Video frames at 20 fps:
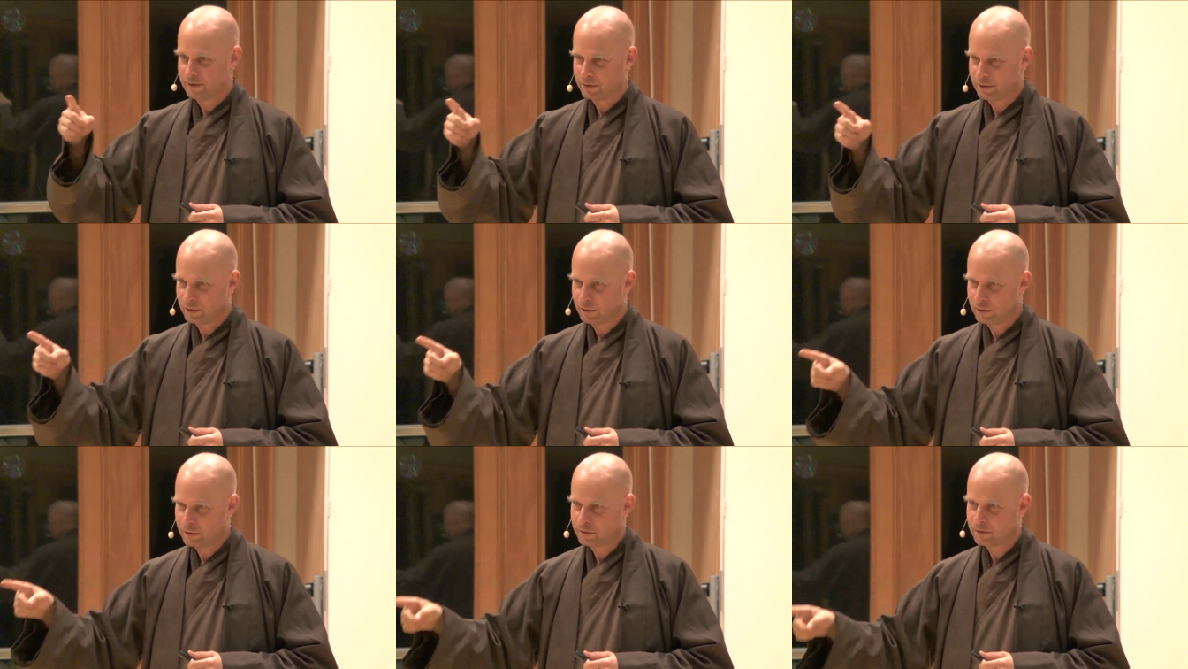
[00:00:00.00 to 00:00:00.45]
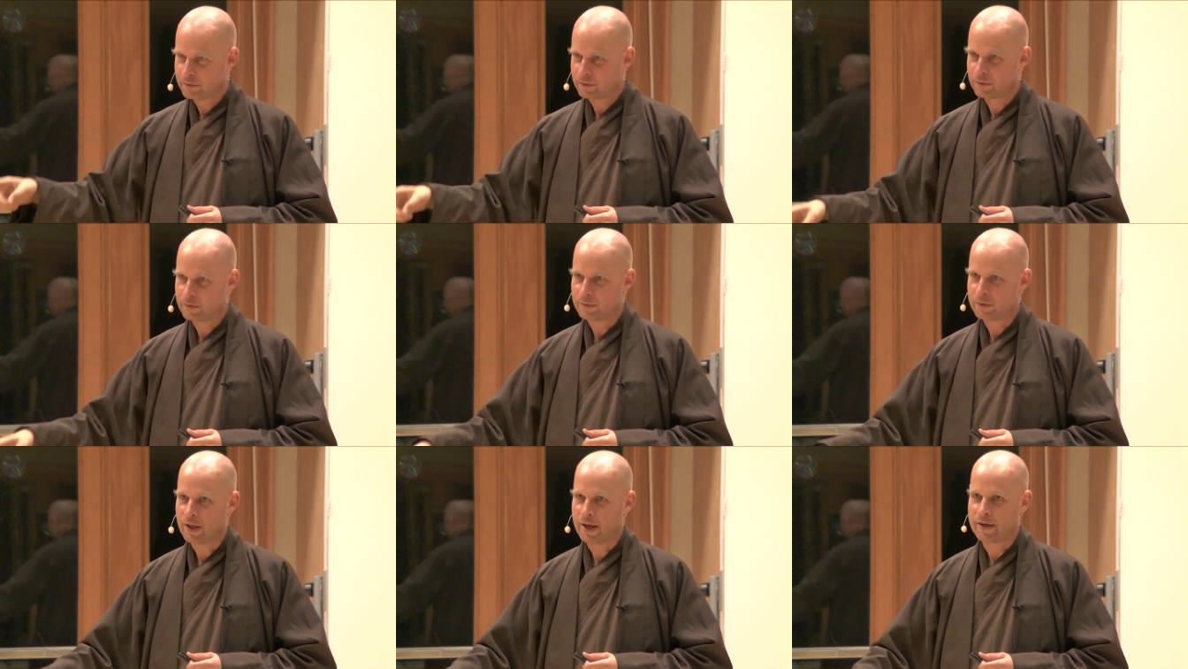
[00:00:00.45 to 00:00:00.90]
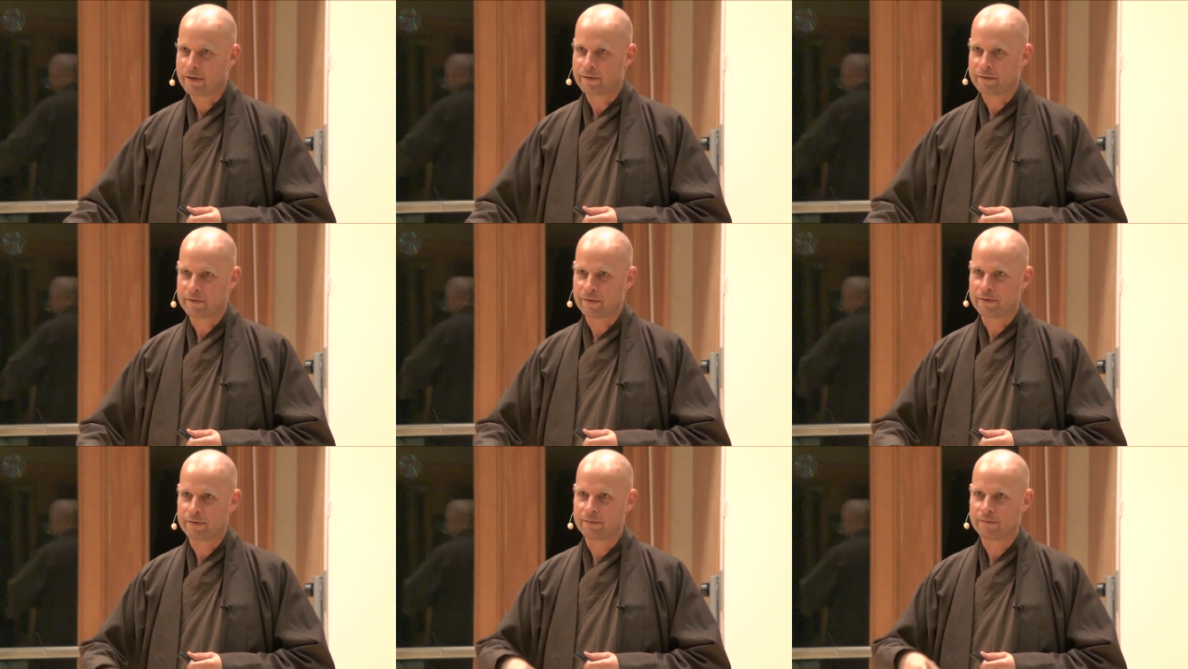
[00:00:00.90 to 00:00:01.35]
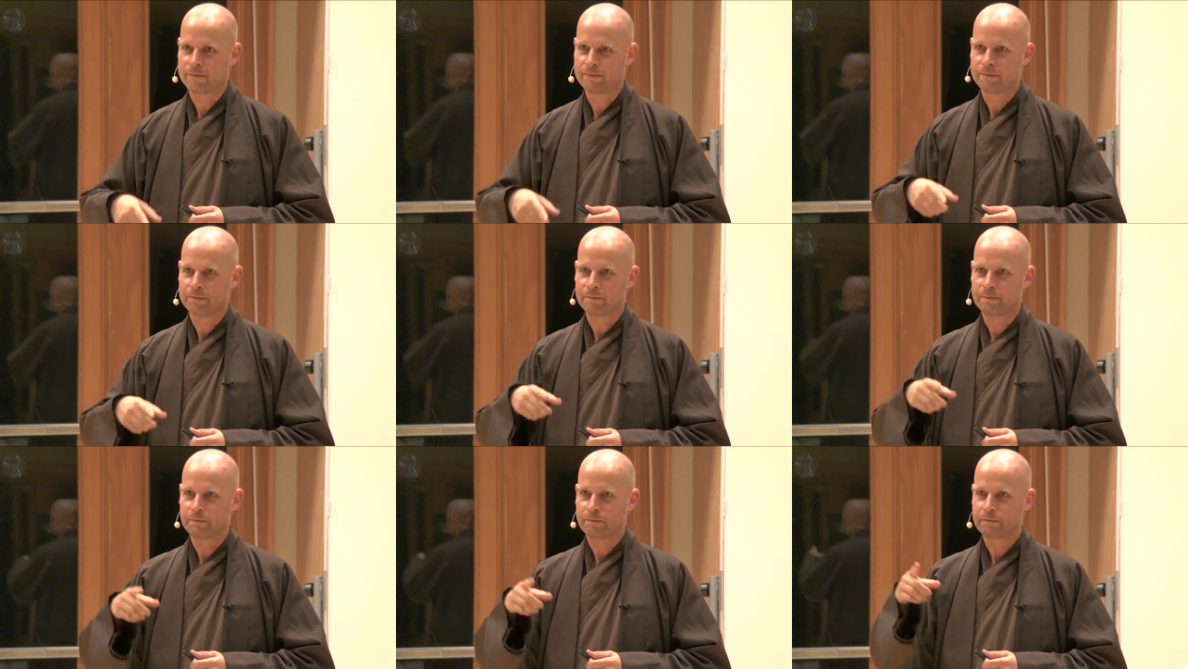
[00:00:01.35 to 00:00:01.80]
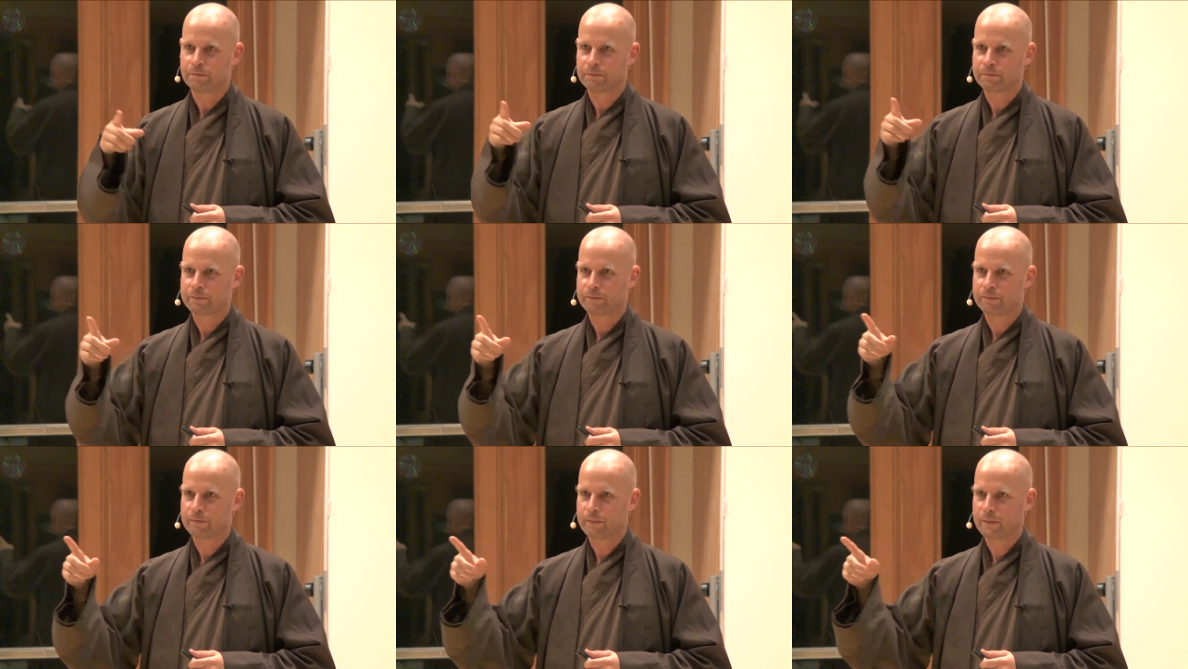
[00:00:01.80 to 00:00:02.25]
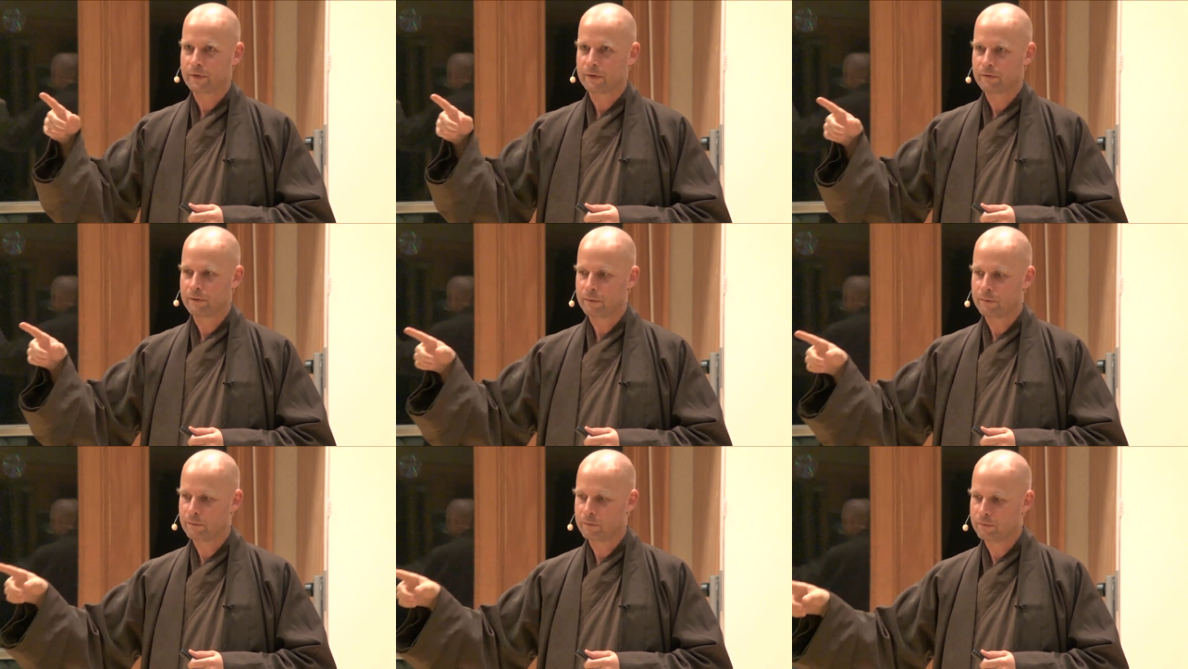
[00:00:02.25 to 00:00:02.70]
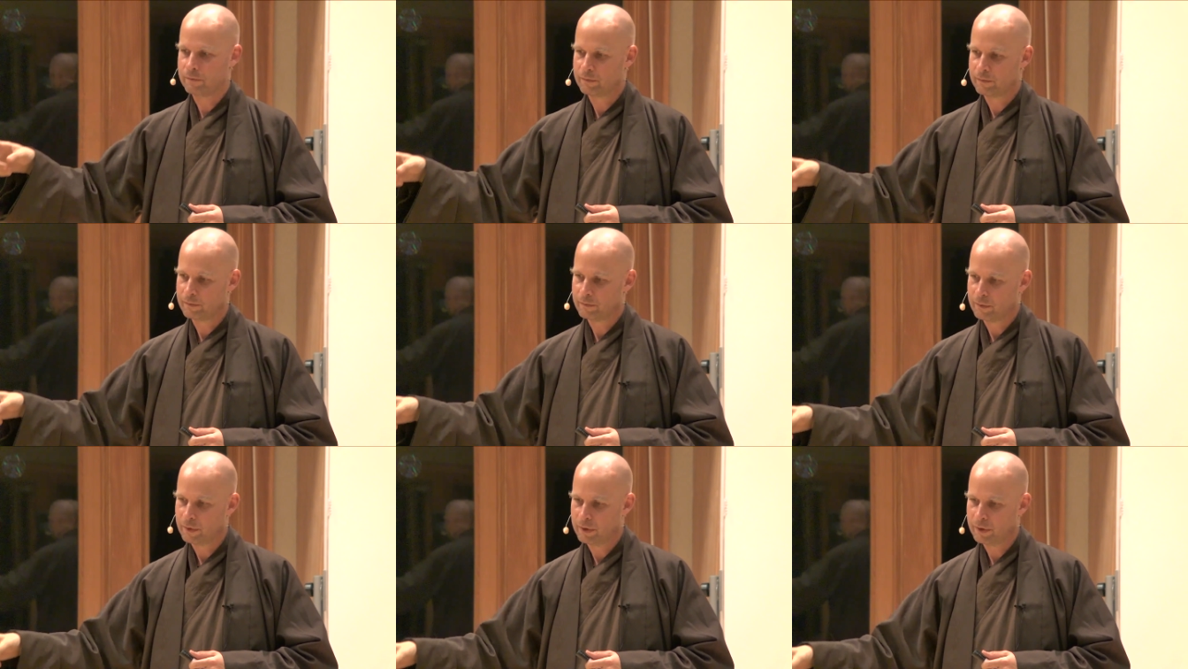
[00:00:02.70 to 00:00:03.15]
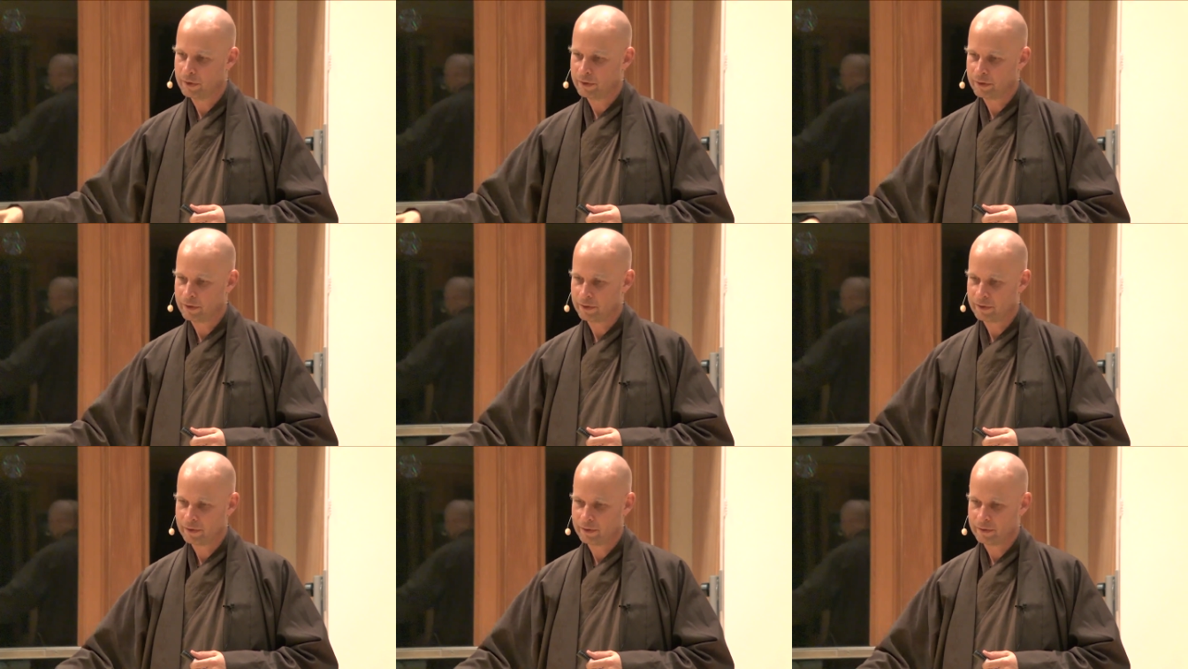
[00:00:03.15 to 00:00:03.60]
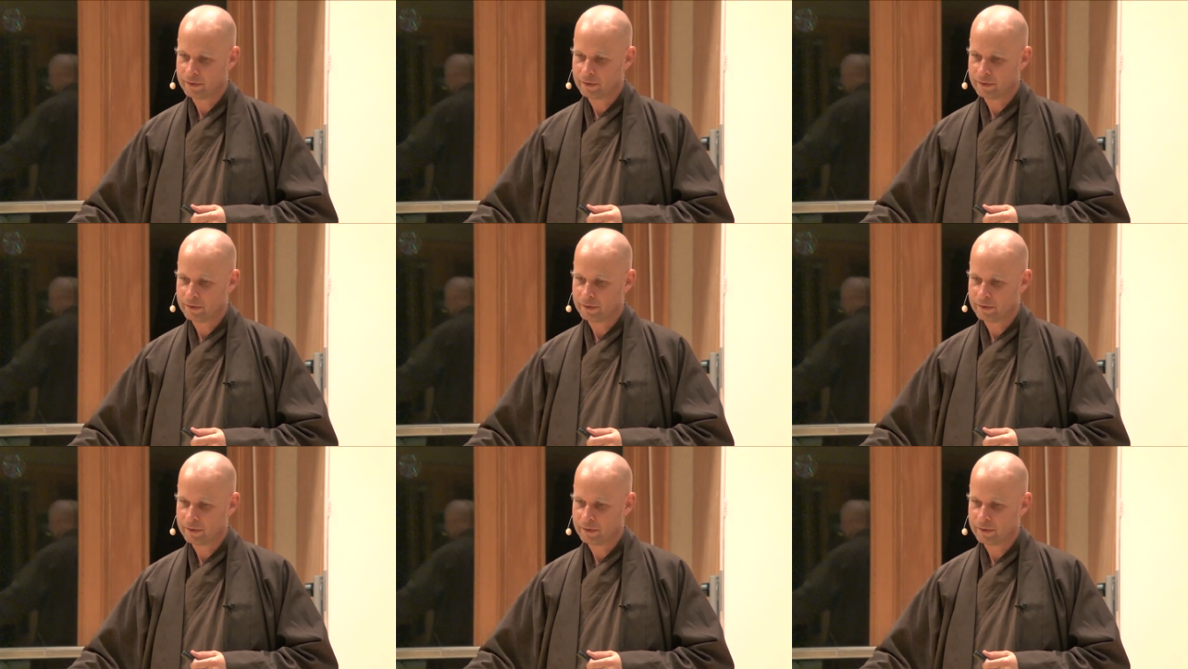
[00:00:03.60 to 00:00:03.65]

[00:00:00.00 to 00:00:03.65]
goes through life, from birth,